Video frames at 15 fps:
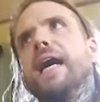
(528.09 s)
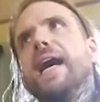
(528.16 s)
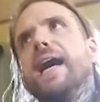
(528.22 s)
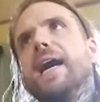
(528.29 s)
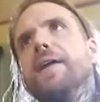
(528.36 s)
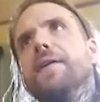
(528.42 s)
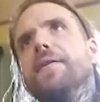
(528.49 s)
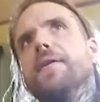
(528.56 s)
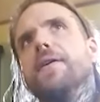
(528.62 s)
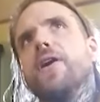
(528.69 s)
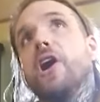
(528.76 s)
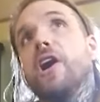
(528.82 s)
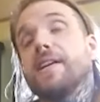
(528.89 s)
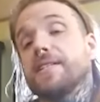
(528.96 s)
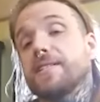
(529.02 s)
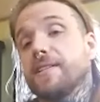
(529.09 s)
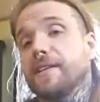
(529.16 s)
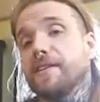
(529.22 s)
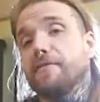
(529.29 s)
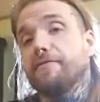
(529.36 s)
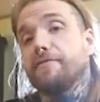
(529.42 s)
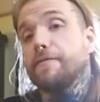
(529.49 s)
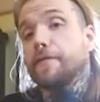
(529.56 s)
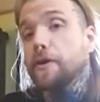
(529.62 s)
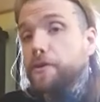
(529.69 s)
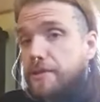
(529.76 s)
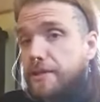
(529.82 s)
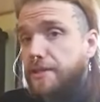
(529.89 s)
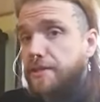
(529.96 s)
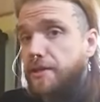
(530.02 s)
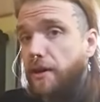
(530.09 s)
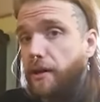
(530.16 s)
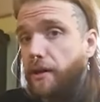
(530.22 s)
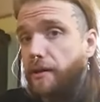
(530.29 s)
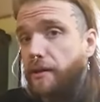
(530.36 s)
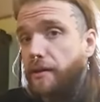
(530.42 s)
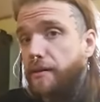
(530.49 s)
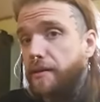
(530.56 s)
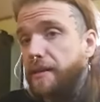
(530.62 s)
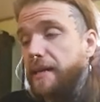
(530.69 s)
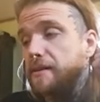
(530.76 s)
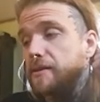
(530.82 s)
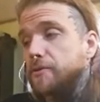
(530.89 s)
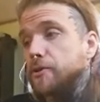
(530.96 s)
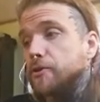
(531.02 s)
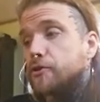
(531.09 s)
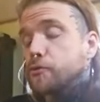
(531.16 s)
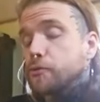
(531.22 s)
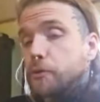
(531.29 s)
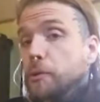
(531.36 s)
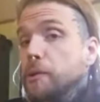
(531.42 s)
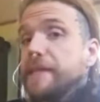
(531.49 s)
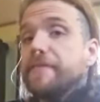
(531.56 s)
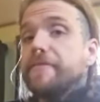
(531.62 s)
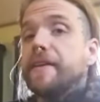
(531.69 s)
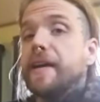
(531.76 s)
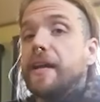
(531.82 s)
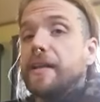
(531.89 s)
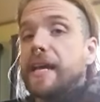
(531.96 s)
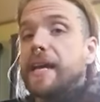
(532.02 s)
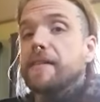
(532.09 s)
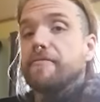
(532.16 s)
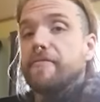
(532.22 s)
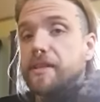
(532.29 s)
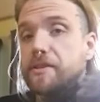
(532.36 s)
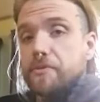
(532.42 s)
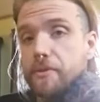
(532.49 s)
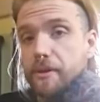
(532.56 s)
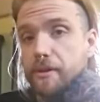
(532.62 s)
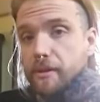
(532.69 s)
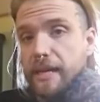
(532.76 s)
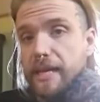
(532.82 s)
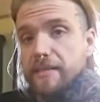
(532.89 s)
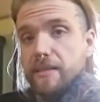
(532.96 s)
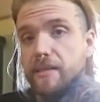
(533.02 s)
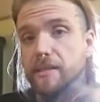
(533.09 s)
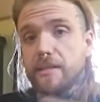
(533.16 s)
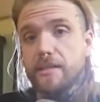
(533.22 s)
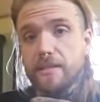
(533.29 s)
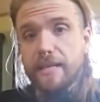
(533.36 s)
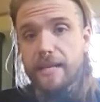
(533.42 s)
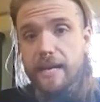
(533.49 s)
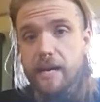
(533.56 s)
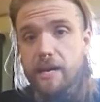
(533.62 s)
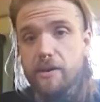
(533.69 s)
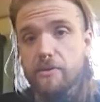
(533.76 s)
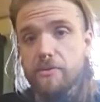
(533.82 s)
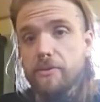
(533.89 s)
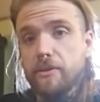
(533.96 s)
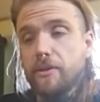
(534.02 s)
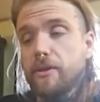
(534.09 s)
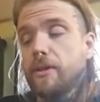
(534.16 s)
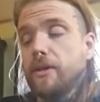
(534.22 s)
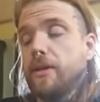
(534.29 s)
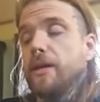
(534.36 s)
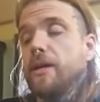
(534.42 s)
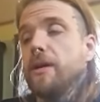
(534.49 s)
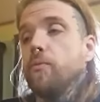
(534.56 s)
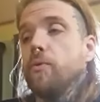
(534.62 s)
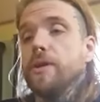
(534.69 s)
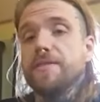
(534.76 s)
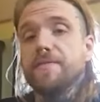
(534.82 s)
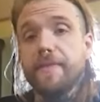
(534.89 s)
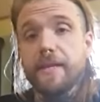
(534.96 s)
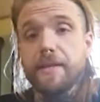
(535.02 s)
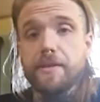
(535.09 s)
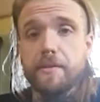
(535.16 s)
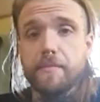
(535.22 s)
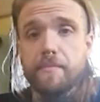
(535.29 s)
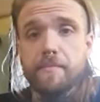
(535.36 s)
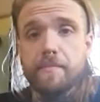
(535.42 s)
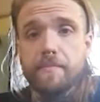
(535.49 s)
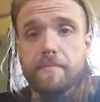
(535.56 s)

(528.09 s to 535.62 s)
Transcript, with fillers: And honestly, the first song that truly felt like Vitriol as it is now was Victim.